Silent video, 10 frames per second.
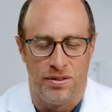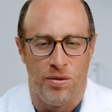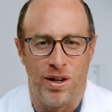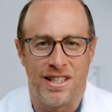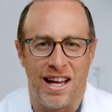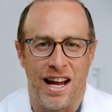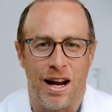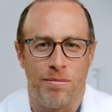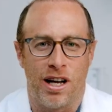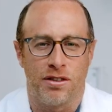Once again,
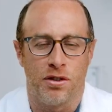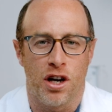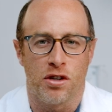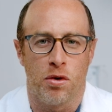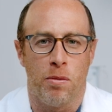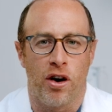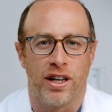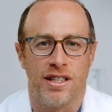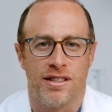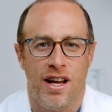I'm Dr. Joshua
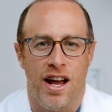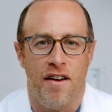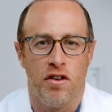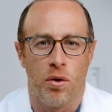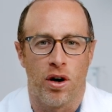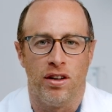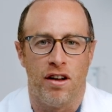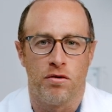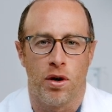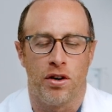Marcus. If you or a
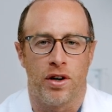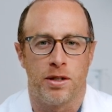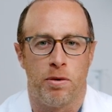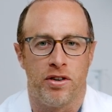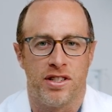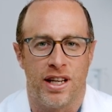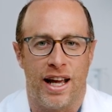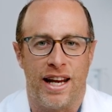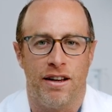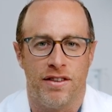loved one are experiencing
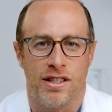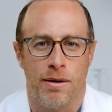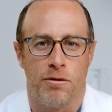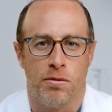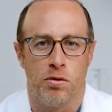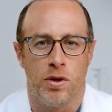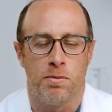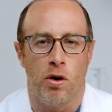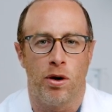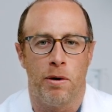any of the symptoms we
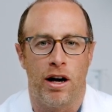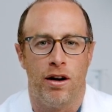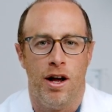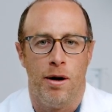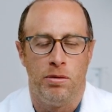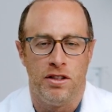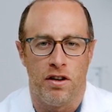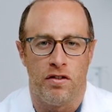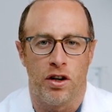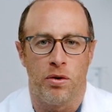spoke about, please feel
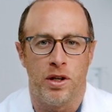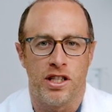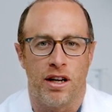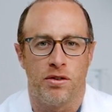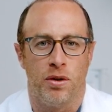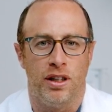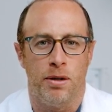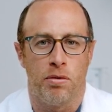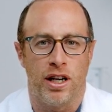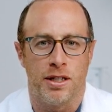free to reach out to Elite
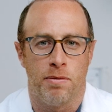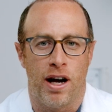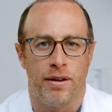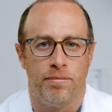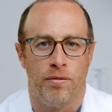Brain and Spine.